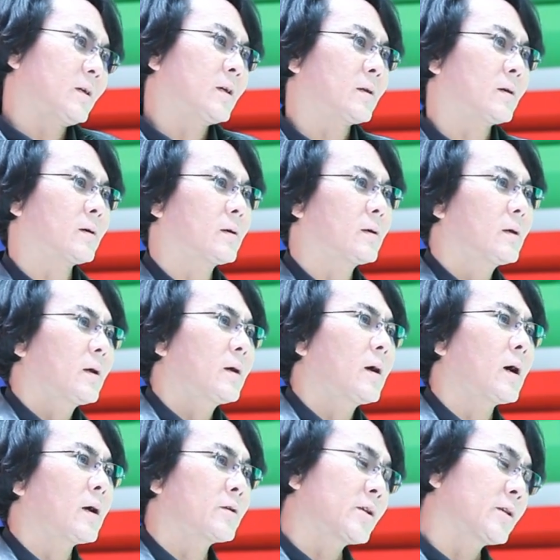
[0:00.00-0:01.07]

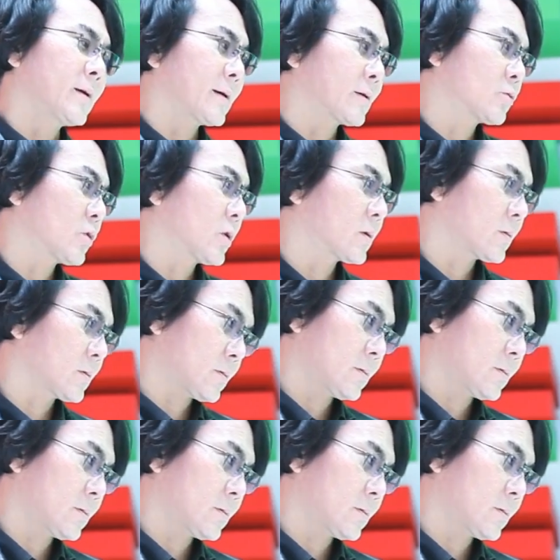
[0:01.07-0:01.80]
linear actuators.